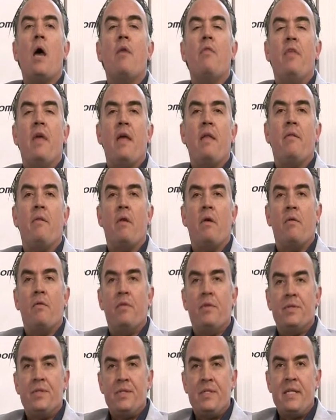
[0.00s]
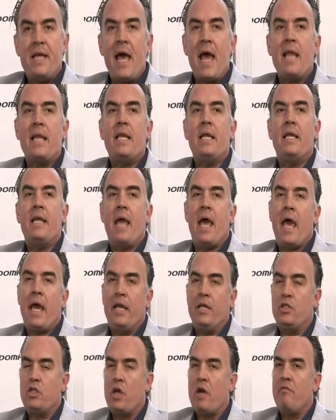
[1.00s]
then the standard
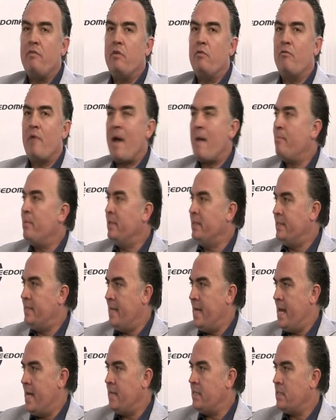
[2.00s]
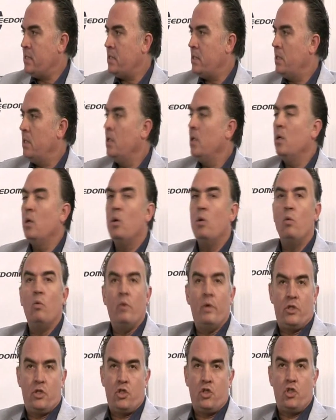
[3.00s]
HIV rapid test,
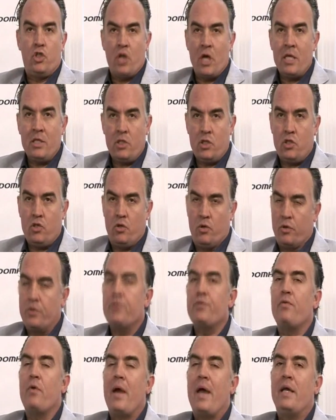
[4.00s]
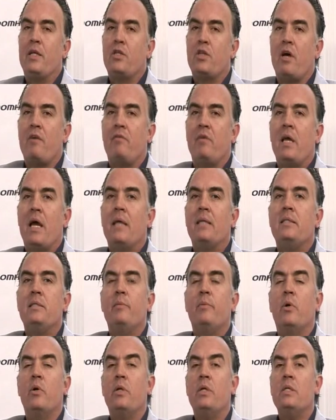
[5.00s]
which just looks for HIV
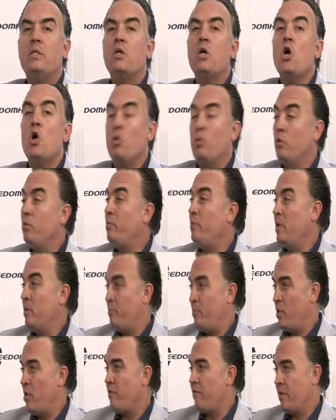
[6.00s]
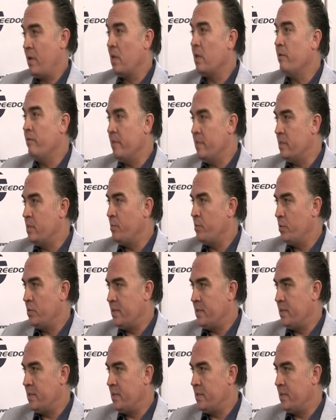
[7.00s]
antibodies, would be a perfectly reasonable